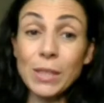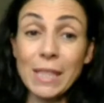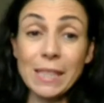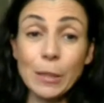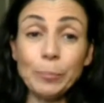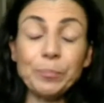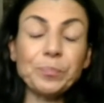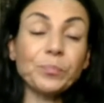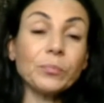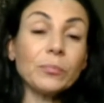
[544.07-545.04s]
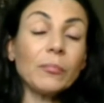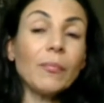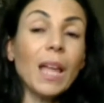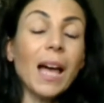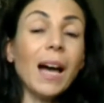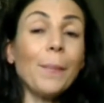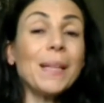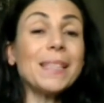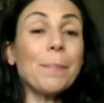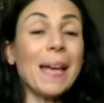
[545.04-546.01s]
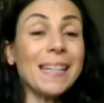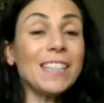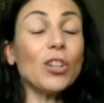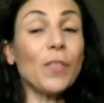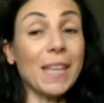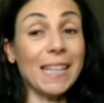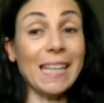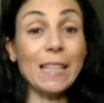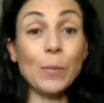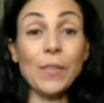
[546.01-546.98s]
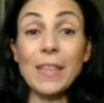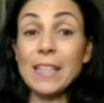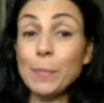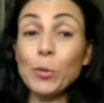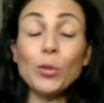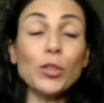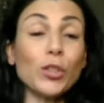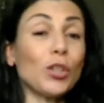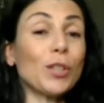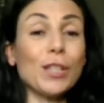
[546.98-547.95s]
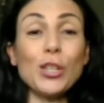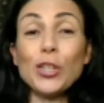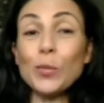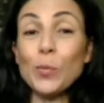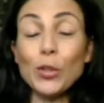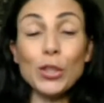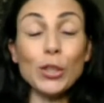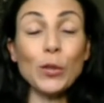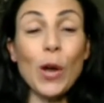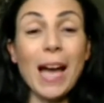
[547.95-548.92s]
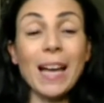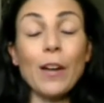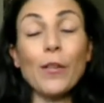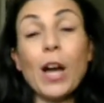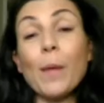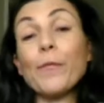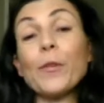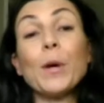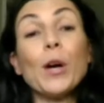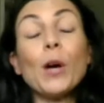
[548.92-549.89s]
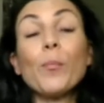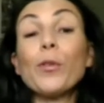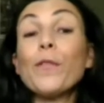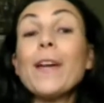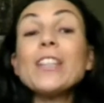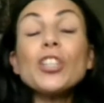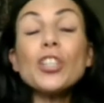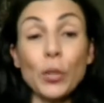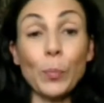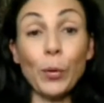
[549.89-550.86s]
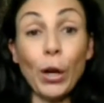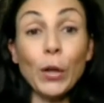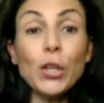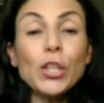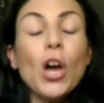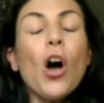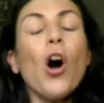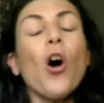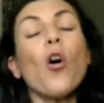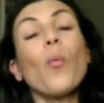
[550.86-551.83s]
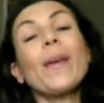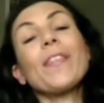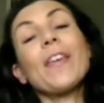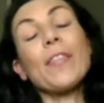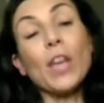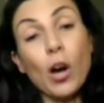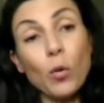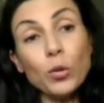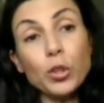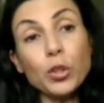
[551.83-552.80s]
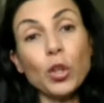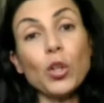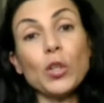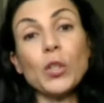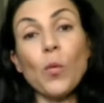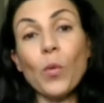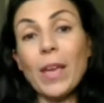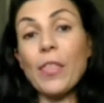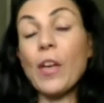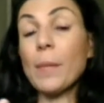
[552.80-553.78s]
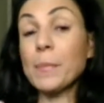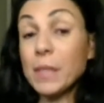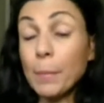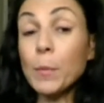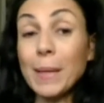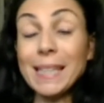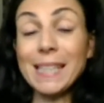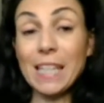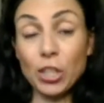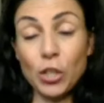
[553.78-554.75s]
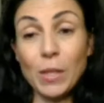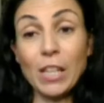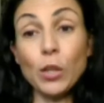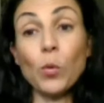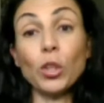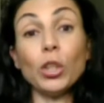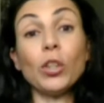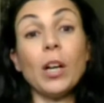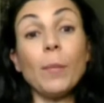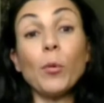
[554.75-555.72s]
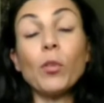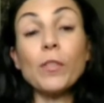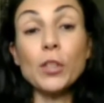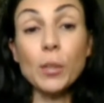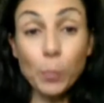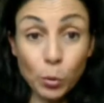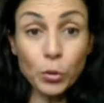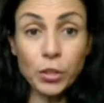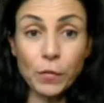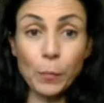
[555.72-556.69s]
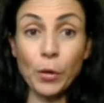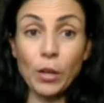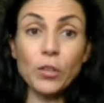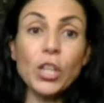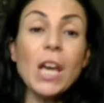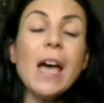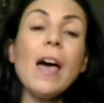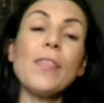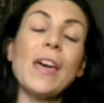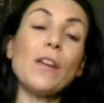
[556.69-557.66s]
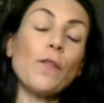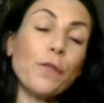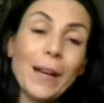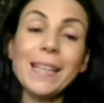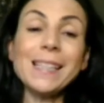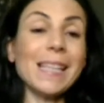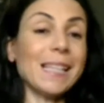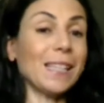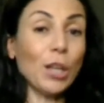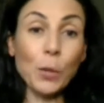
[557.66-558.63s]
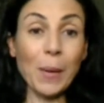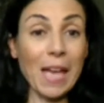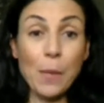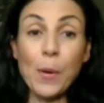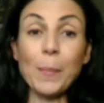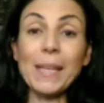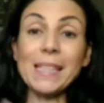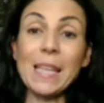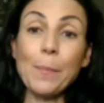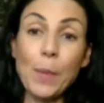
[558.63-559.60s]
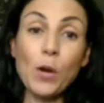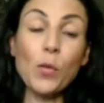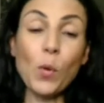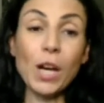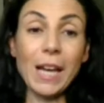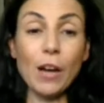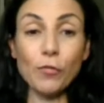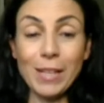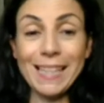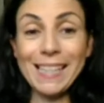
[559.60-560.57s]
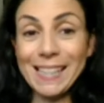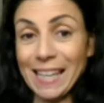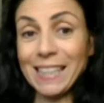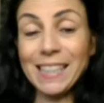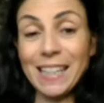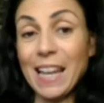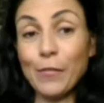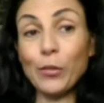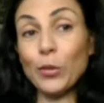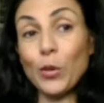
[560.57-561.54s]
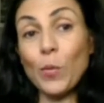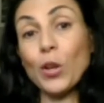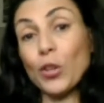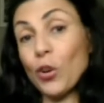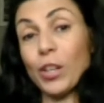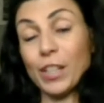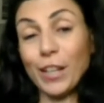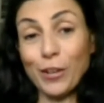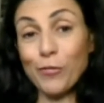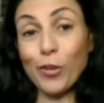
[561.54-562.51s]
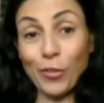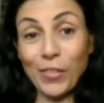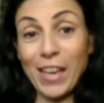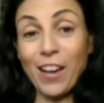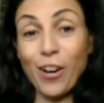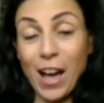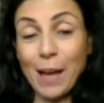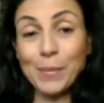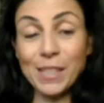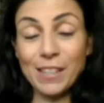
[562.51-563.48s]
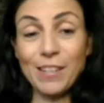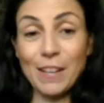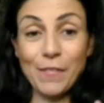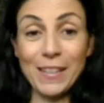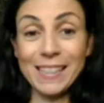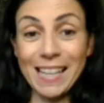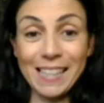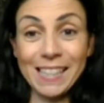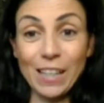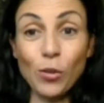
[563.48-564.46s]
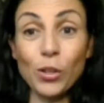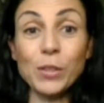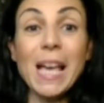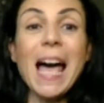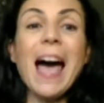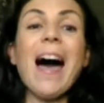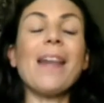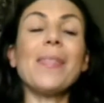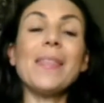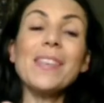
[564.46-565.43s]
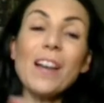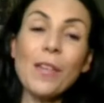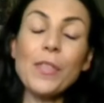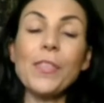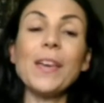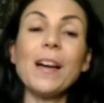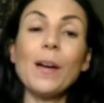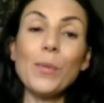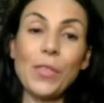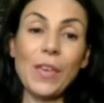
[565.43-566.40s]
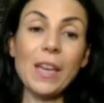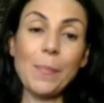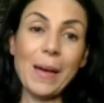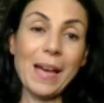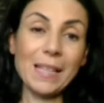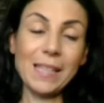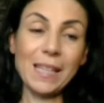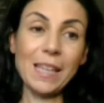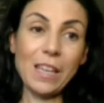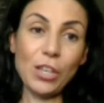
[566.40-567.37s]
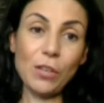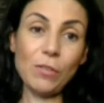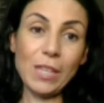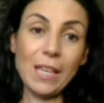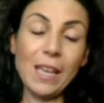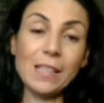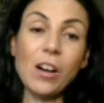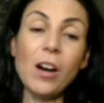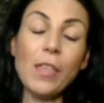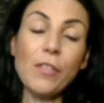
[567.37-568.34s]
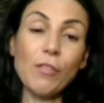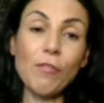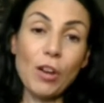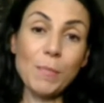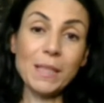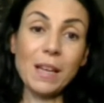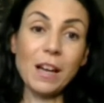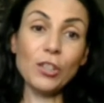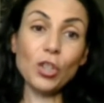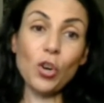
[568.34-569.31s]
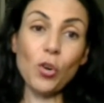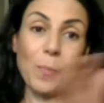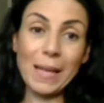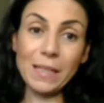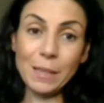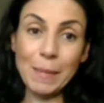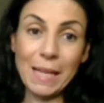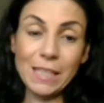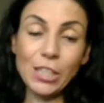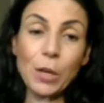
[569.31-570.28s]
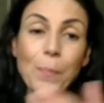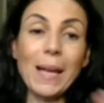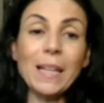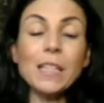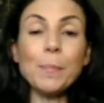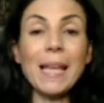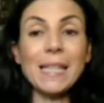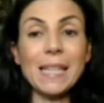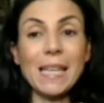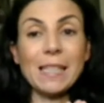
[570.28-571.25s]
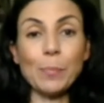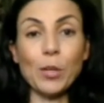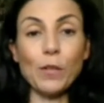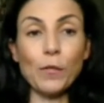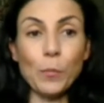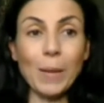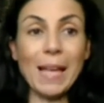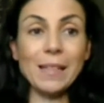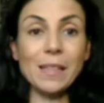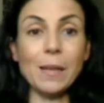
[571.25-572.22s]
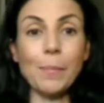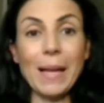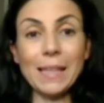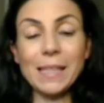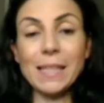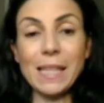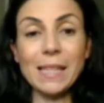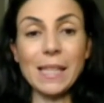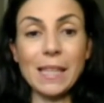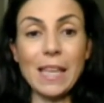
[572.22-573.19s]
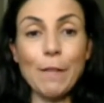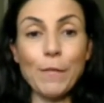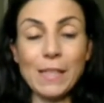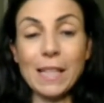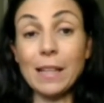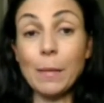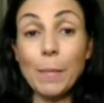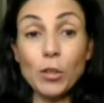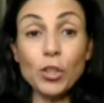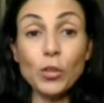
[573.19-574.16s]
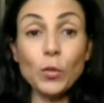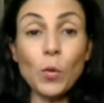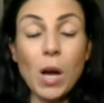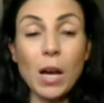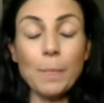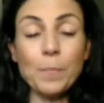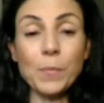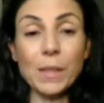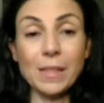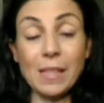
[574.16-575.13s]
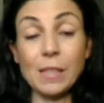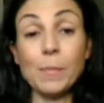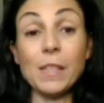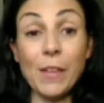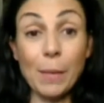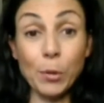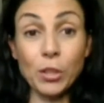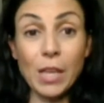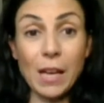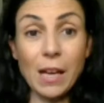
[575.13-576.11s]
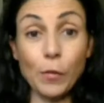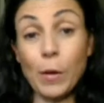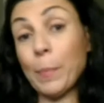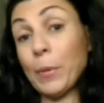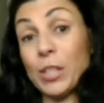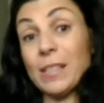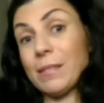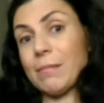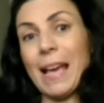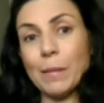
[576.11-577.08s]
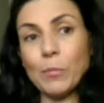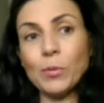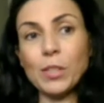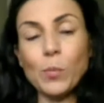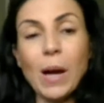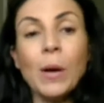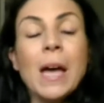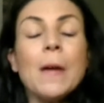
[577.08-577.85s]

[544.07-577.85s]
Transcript: system, depending on their needs, whether they're sports dogs and you just want to come from a prevention approach, or whether they're the older dogs with some mobility issues and you want to look at more of a supportive approach, then frankincense and copaiba, because they both work at a really cellular level, you are not going to go wrong. They are absolutely fantastic oils. And then the other thing I would think about using is either Aromatouch or Balance Blend. So Balance Blend is a beautiful blend that balances the physical and emotional systems of our bodies, animals as well.